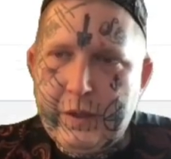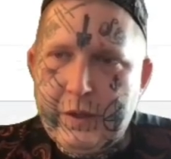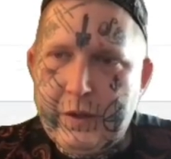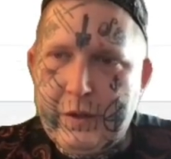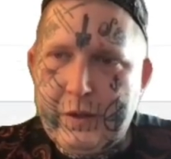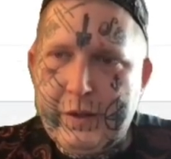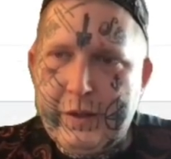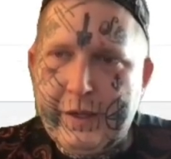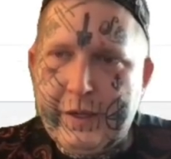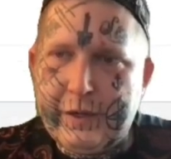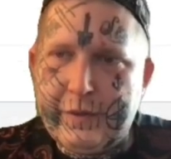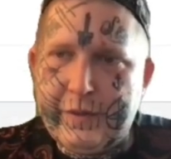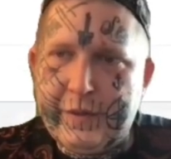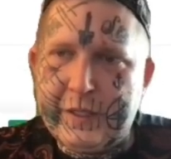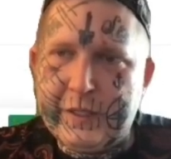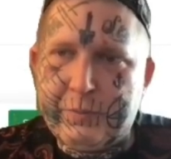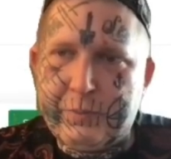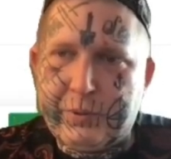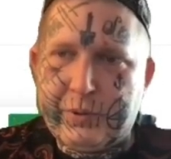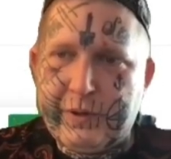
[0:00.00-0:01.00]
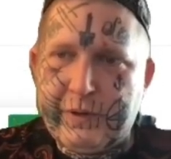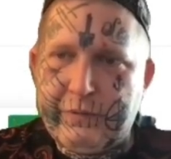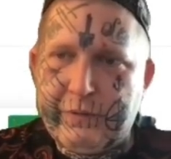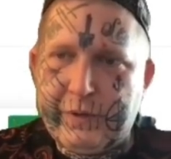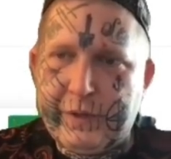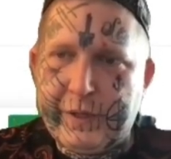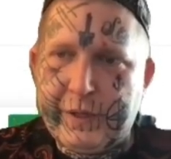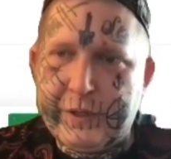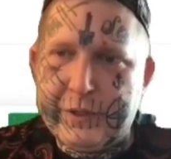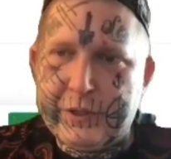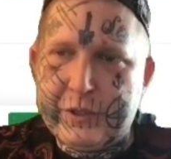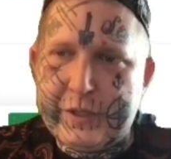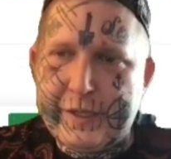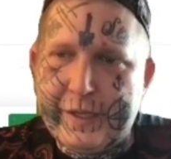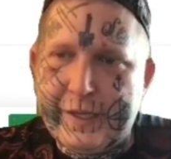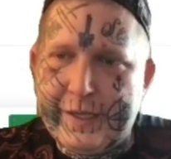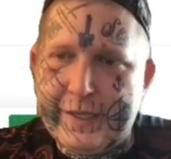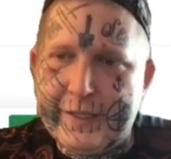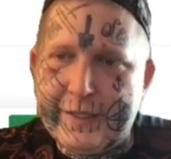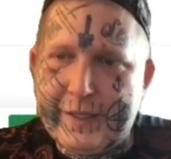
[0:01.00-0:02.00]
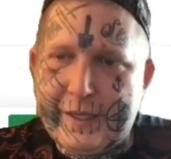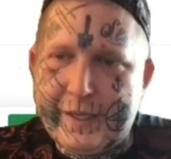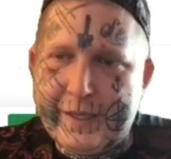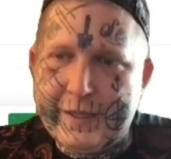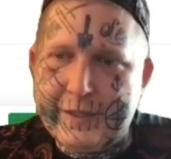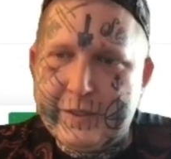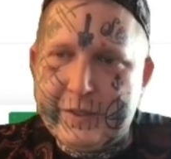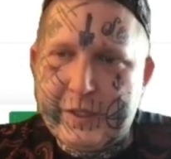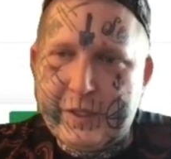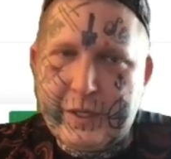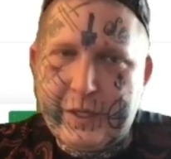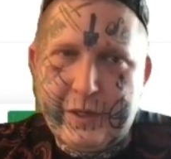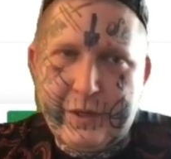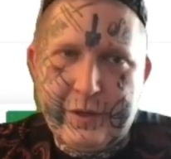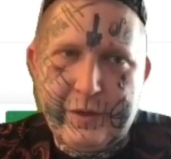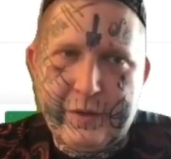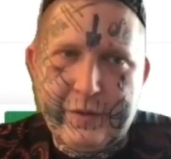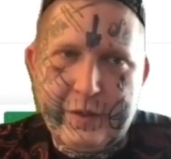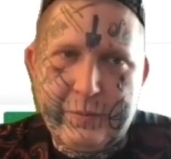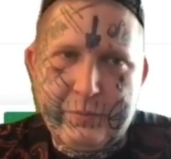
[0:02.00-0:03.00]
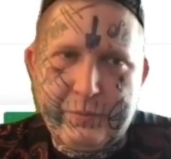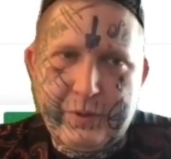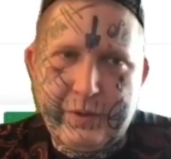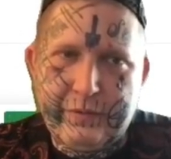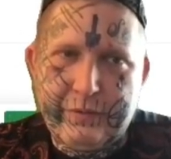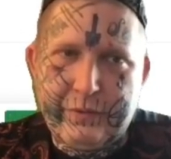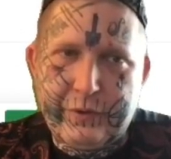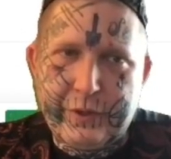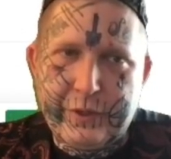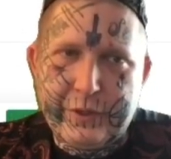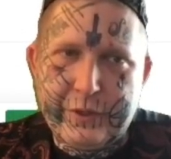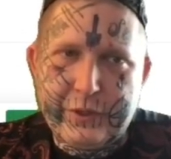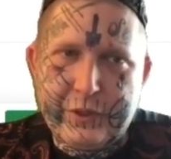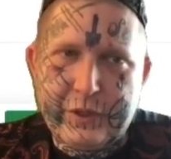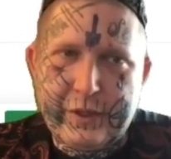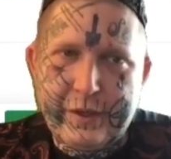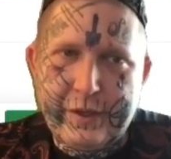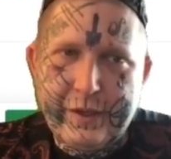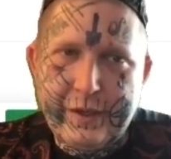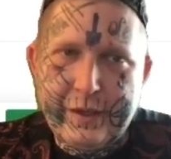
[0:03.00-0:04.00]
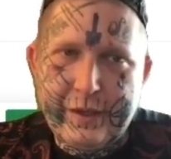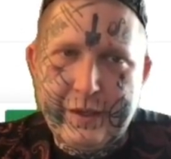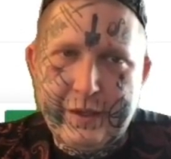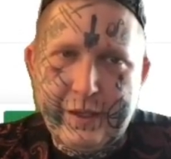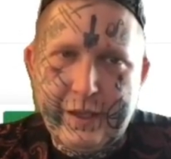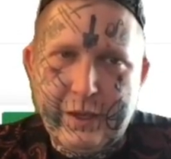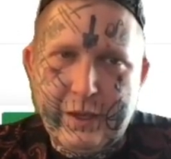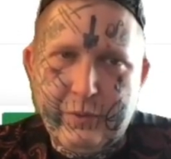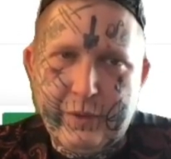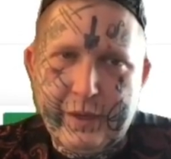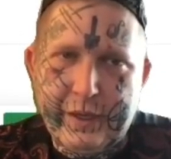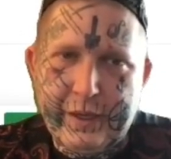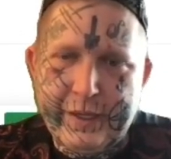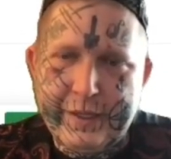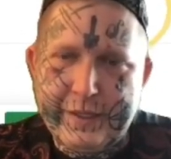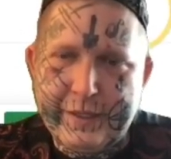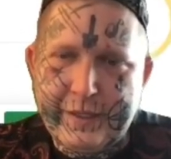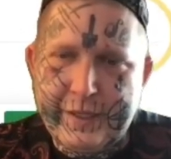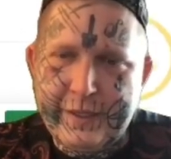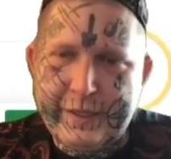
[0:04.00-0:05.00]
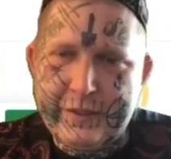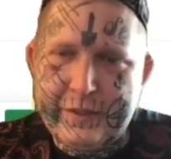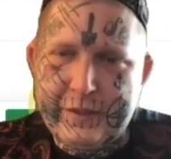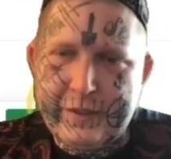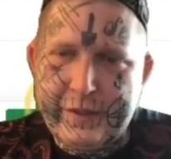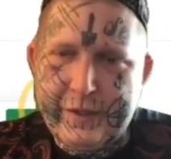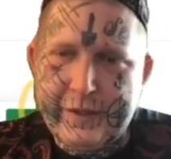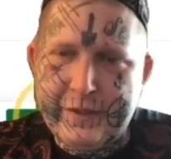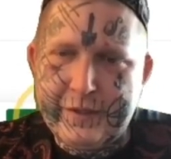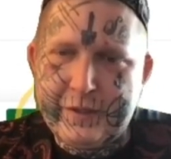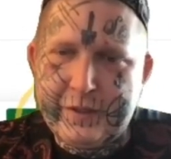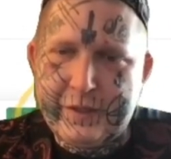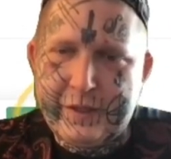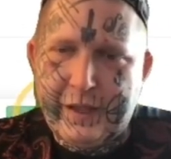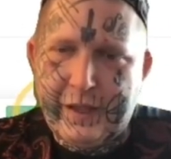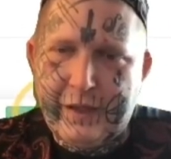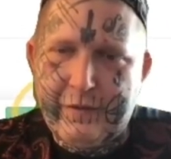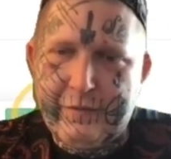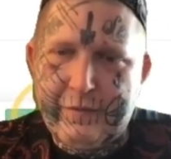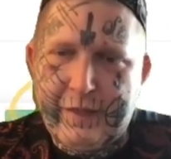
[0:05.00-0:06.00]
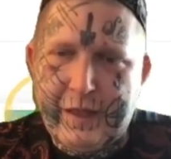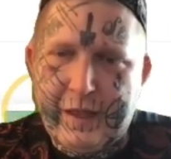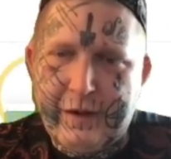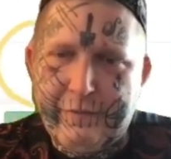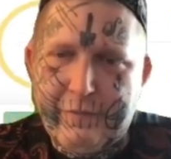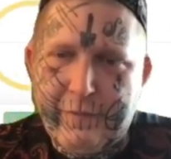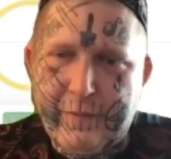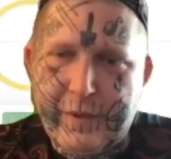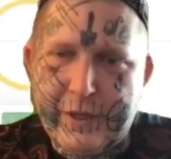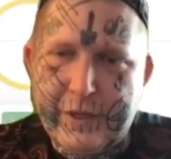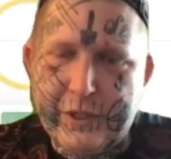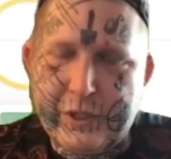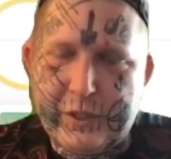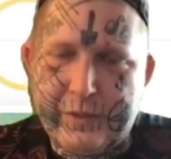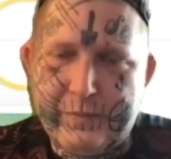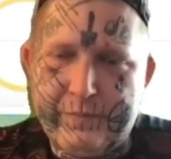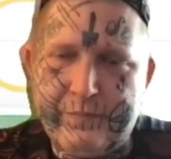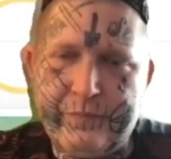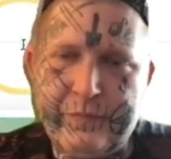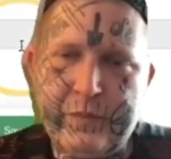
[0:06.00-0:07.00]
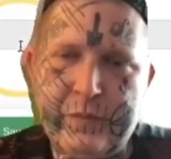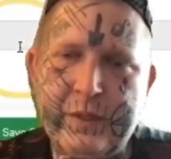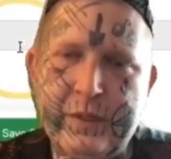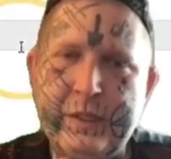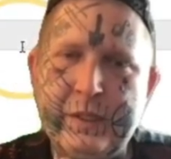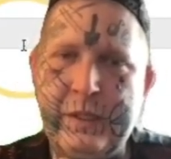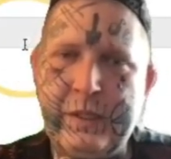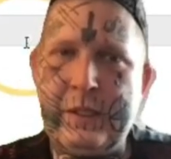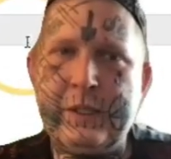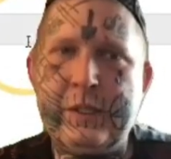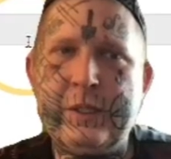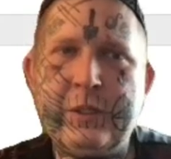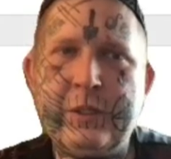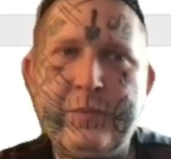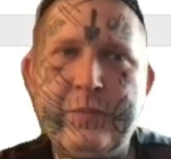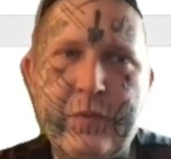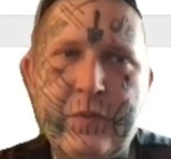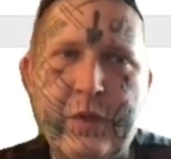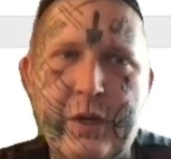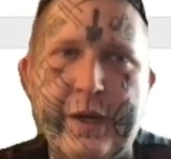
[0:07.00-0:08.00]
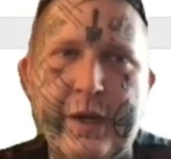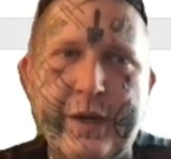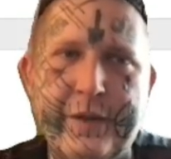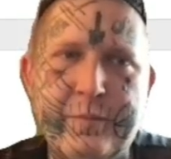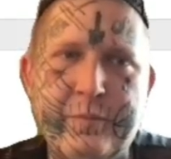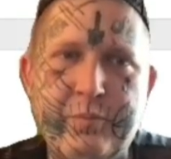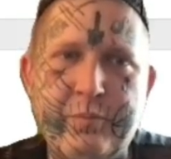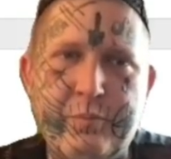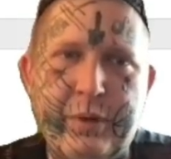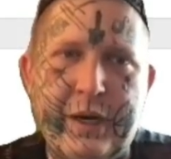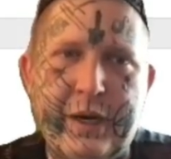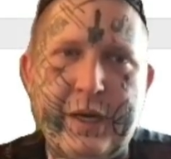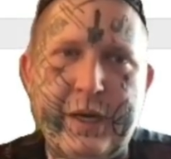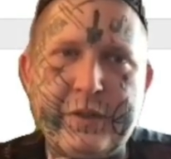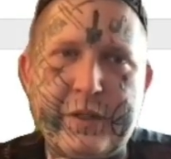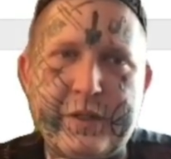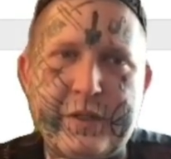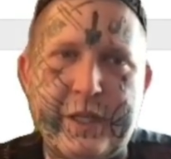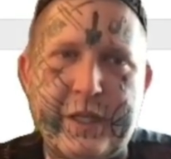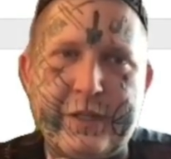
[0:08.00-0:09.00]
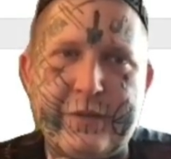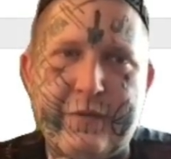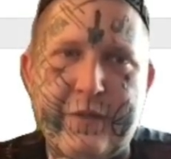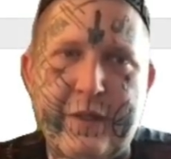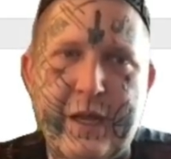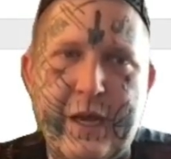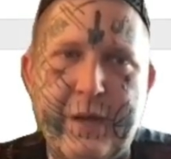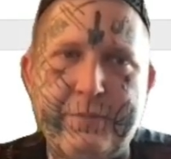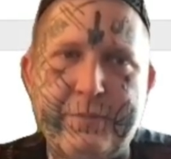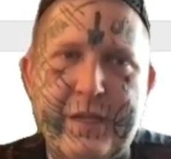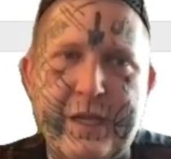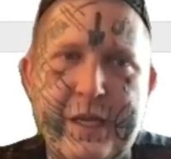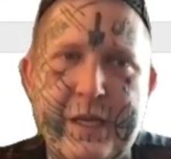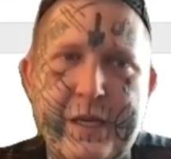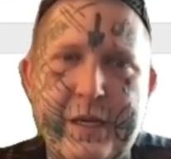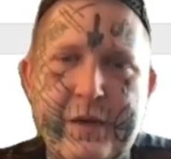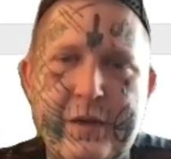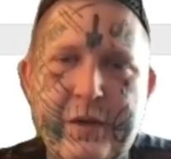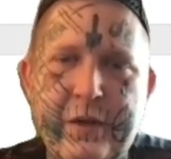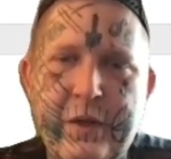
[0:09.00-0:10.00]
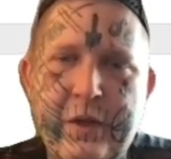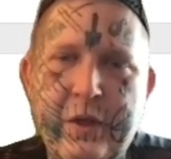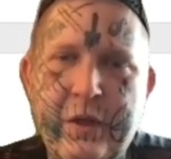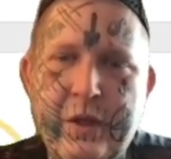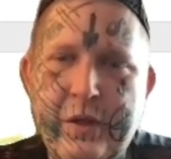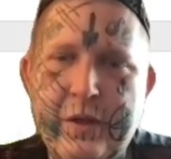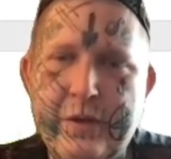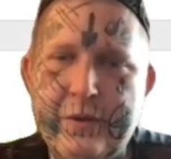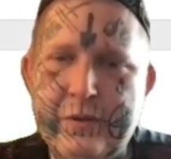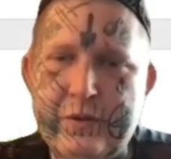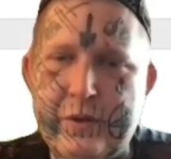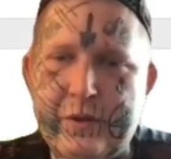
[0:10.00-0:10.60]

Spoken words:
click on these privileged intents here, these privileged gateway intents, and save that information. All right, bot successfully updated. So